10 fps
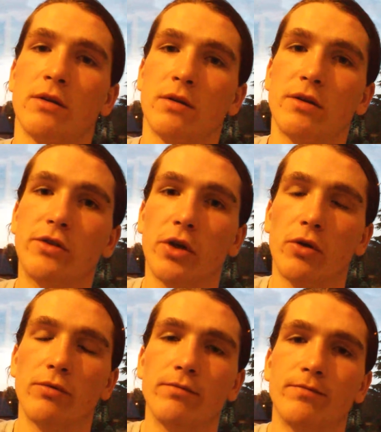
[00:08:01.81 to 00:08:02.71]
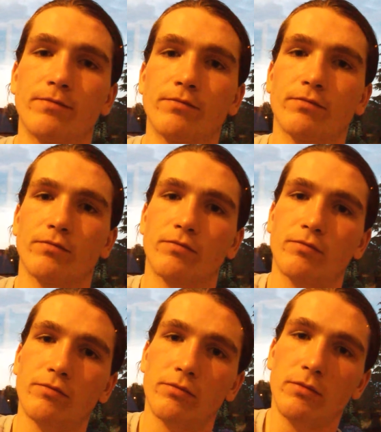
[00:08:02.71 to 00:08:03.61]
So
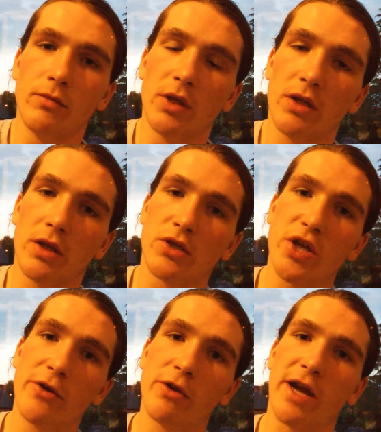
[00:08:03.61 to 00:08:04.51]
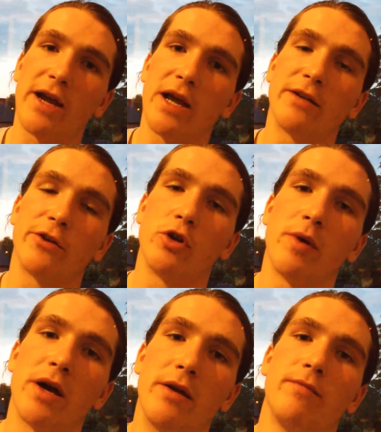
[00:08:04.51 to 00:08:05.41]
a general guideline to go
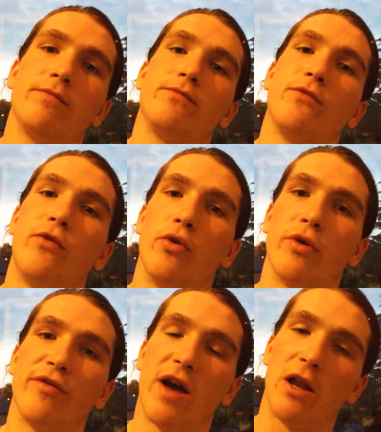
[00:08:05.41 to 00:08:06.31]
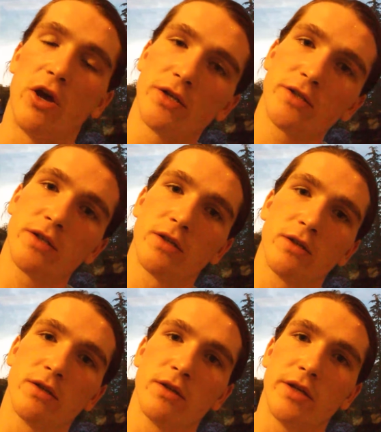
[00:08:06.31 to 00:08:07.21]
by for fat loss
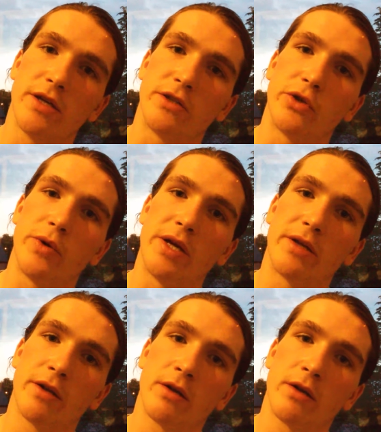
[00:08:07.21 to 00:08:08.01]
is to eat